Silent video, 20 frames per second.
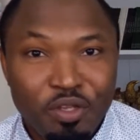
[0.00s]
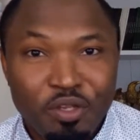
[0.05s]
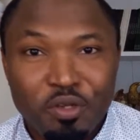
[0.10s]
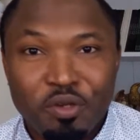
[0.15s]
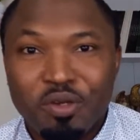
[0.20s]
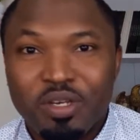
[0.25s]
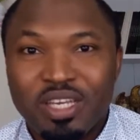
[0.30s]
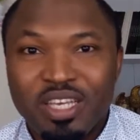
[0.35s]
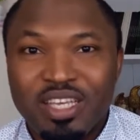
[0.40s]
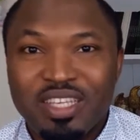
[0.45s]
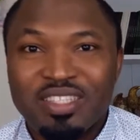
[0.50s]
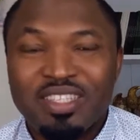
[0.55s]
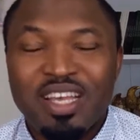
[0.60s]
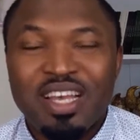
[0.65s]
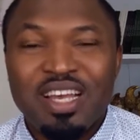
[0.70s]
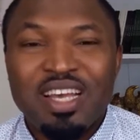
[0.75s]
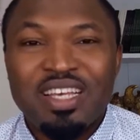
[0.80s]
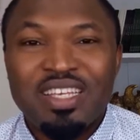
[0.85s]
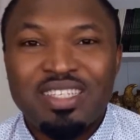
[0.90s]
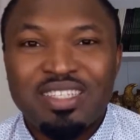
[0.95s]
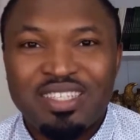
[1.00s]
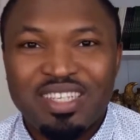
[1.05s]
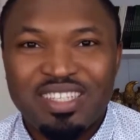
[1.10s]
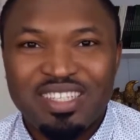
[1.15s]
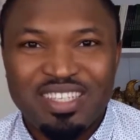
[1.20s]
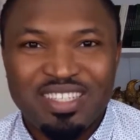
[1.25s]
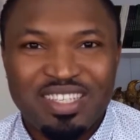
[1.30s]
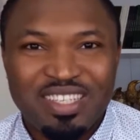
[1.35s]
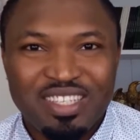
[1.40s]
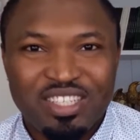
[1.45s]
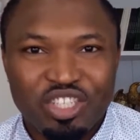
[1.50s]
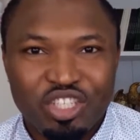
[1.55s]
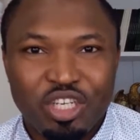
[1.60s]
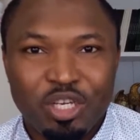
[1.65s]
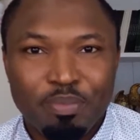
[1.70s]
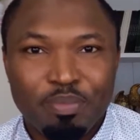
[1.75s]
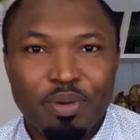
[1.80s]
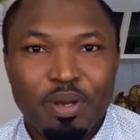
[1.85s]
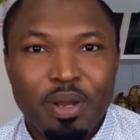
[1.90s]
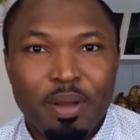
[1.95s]
video is
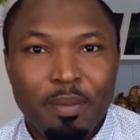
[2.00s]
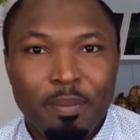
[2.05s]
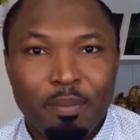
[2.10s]
citizenship